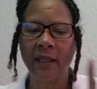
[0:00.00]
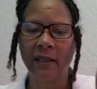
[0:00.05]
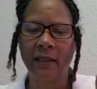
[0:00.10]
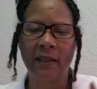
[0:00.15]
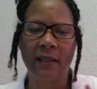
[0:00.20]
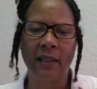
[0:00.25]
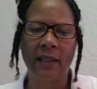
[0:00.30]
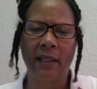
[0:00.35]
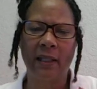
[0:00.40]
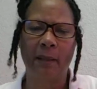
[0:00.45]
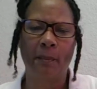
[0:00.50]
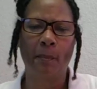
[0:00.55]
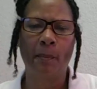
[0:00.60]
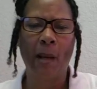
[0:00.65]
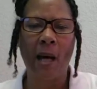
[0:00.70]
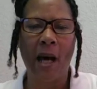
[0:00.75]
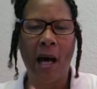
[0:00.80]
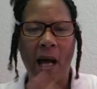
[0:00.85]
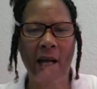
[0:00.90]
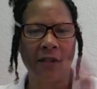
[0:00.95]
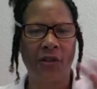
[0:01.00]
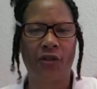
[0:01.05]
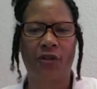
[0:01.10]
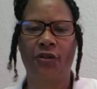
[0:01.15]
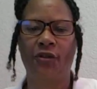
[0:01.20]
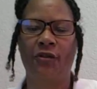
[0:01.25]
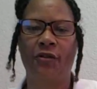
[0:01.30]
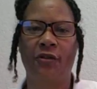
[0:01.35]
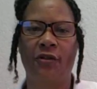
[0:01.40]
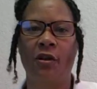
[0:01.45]
the
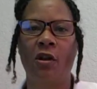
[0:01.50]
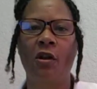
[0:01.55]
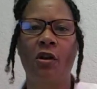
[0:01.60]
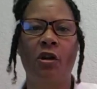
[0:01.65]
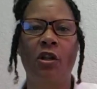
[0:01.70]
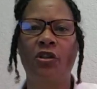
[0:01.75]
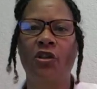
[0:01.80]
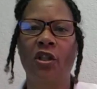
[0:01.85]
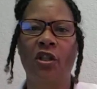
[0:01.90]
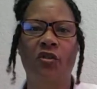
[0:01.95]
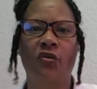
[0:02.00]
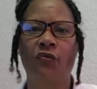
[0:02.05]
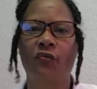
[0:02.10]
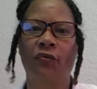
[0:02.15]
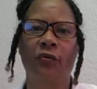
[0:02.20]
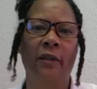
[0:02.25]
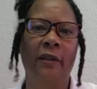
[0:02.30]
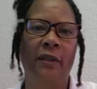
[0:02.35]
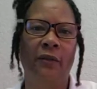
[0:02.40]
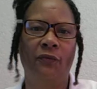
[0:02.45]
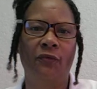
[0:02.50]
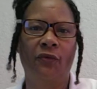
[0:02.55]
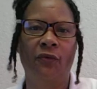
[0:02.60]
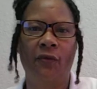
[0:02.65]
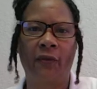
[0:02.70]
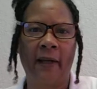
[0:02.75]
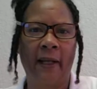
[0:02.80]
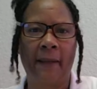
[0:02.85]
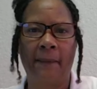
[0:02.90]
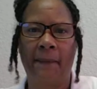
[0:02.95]
imposters are just running
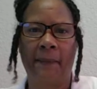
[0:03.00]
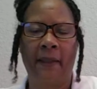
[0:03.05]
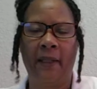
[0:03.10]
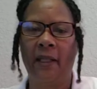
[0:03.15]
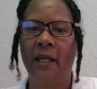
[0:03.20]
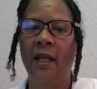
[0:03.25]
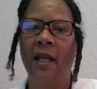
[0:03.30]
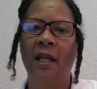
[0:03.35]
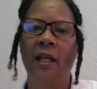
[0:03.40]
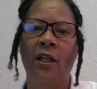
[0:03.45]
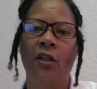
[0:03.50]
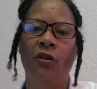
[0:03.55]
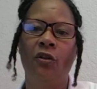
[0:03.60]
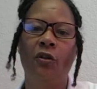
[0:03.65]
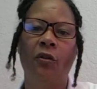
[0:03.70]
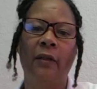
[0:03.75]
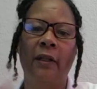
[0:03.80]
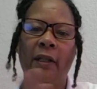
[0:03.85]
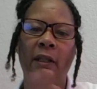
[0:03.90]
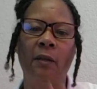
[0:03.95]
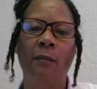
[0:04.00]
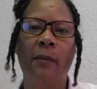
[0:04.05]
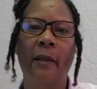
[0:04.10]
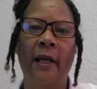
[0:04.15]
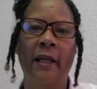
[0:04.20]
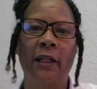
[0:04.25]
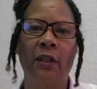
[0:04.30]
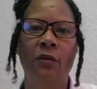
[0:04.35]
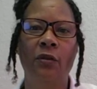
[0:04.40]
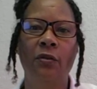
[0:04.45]
rampant. You know,
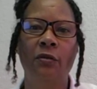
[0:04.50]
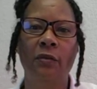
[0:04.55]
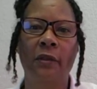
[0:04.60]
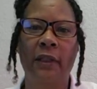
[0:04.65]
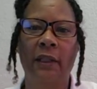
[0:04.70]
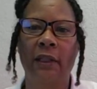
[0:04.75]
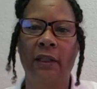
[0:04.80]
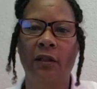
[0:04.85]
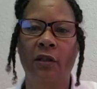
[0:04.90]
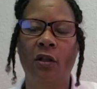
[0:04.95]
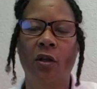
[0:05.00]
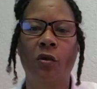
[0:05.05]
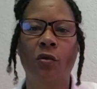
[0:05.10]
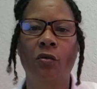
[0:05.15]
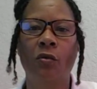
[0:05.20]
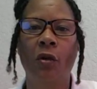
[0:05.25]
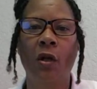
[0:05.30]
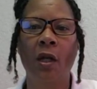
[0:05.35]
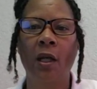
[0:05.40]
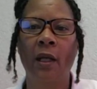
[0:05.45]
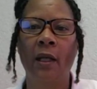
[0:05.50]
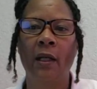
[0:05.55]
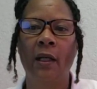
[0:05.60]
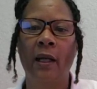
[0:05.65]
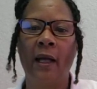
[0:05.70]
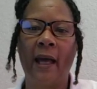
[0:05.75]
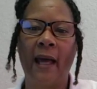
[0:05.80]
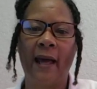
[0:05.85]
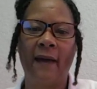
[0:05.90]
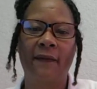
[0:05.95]
anybody who can go
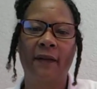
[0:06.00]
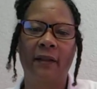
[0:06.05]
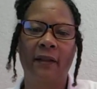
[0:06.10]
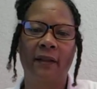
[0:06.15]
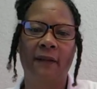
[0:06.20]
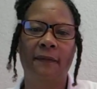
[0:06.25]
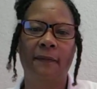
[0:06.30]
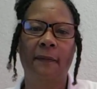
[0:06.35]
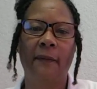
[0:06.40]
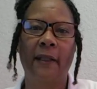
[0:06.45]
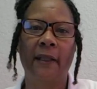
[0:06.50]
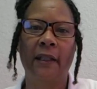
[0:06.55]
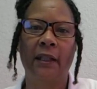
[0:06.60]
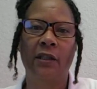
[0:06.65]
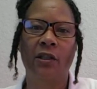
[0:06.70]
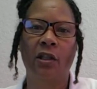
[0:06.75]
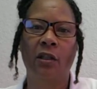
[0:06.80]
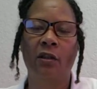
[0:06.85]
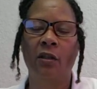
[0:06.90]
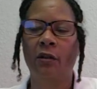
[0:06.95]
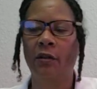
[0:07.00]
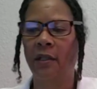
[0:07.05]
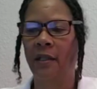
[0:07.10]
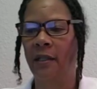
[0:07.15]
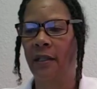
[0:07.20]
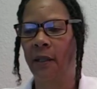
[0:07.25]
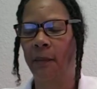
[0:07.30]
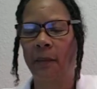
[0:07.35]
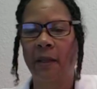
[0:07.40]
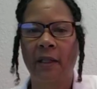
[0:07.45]
have enough money to go to
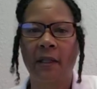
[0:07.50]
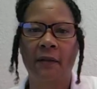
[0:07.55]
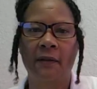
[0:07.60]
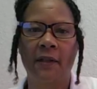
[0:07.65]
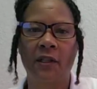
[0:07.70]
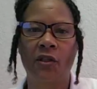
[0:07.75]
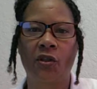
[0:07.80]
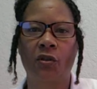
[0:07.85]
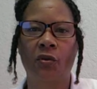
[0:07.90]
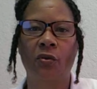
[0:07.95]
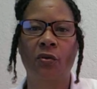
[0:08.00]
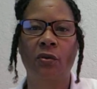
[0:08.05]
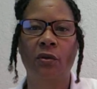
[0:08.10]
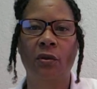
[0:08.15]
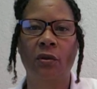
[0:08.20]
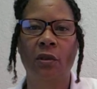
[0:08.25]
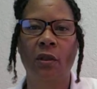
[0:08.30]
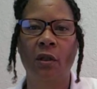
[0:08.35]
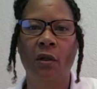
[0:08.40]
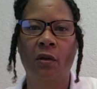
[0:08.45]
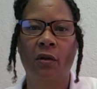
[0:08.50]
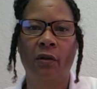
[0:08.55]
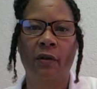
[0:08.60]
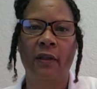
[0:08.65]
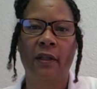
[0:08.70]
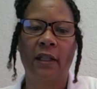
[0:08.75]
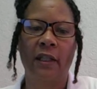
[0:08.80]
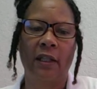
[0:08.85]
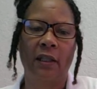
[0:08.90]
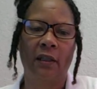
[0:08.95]
seminary school or
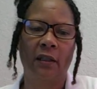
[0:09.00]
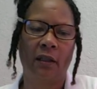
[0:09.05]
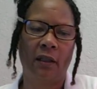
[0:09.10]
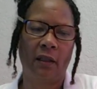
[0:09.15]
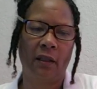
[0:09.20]
theology